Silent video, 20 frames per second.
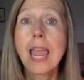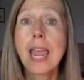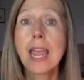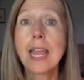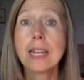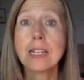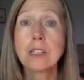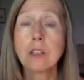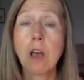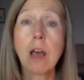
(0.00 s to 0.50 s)

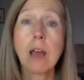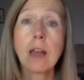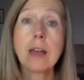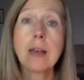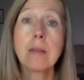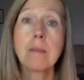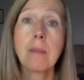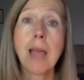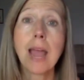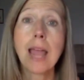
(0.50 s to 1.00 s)
It is
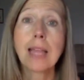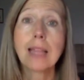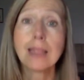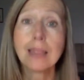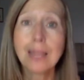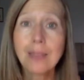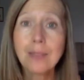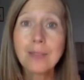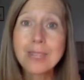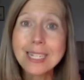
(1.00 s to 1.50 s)
on my
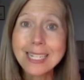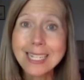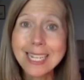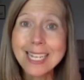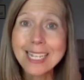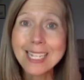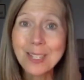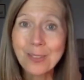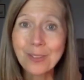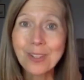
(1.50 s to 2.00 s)

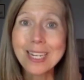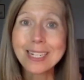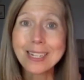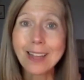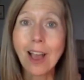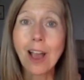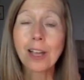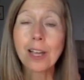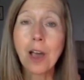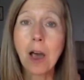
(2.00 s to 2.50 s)

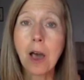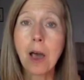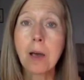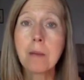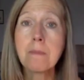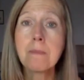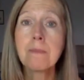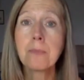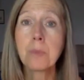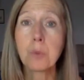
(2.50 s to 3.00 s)

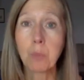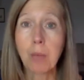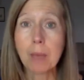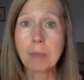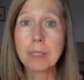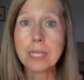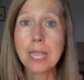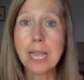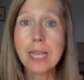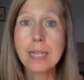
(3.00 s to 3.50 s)
livediseasefree.com
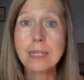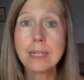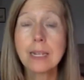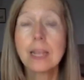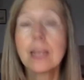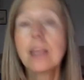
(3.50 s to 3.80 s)
website.